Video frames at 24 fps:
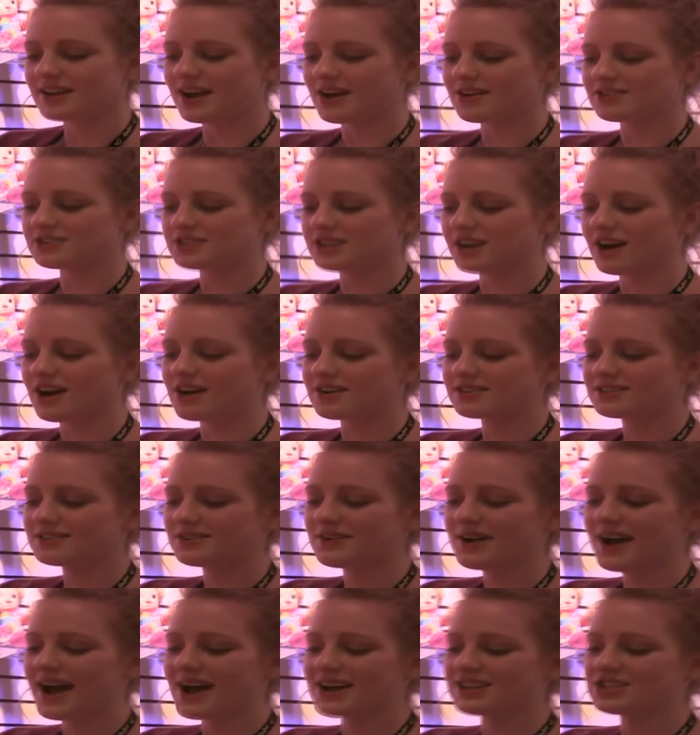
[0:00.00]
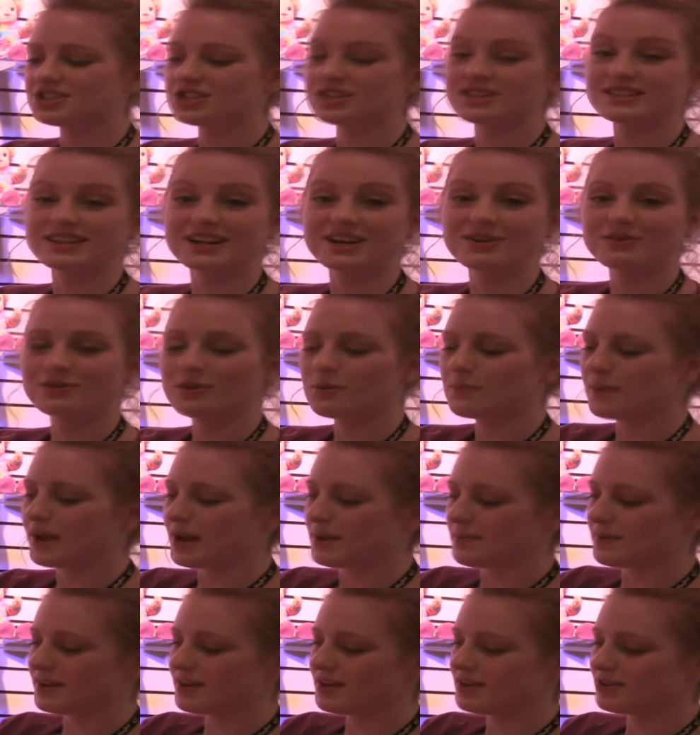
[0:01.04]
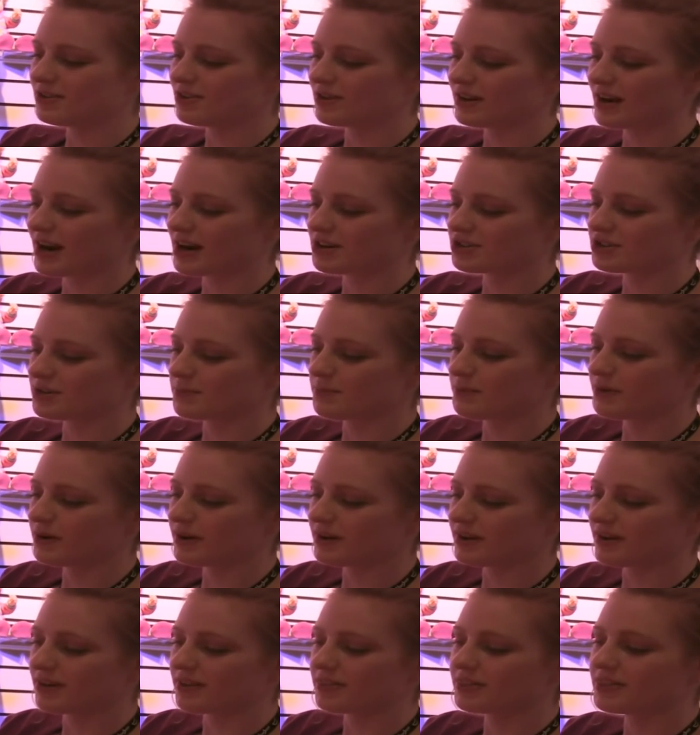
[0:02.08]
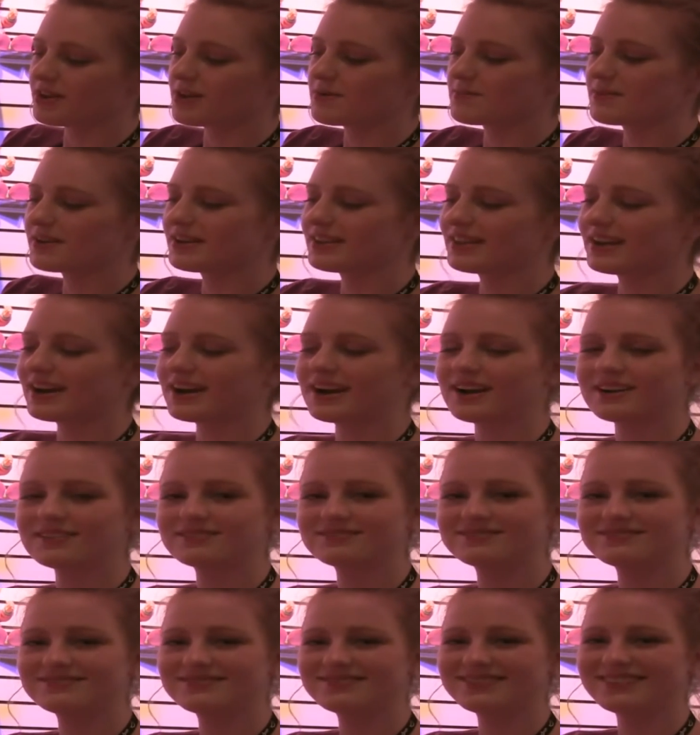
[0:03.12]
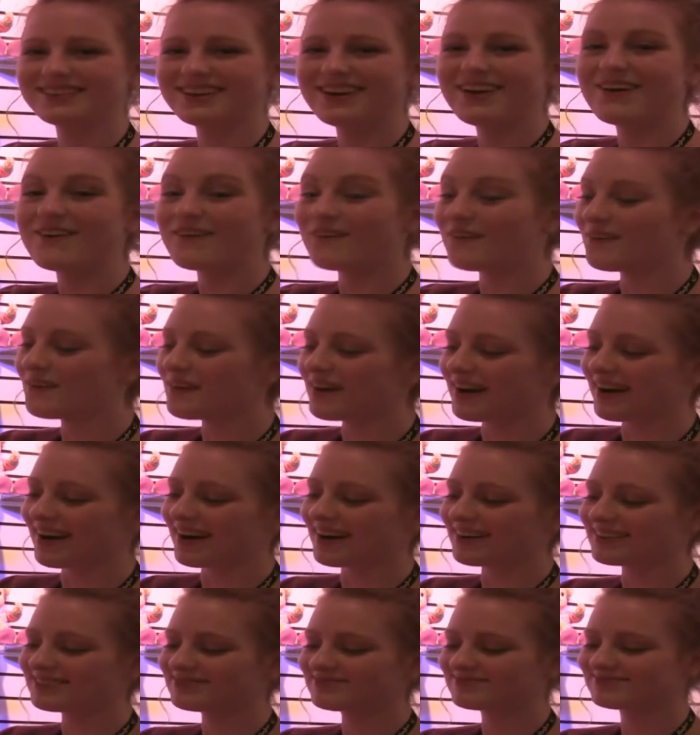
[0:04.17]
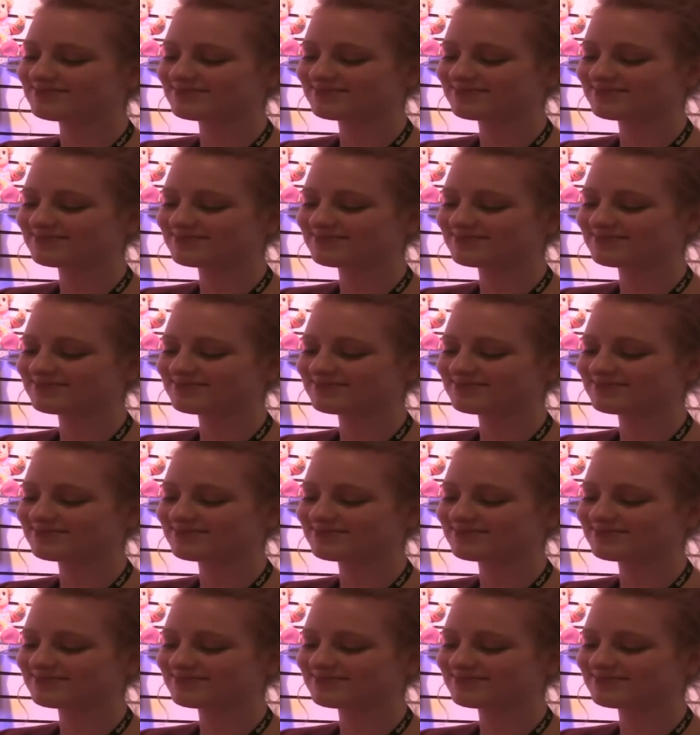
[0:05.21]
Now she also has, just like a real baby, you can actually put your thumb in there, or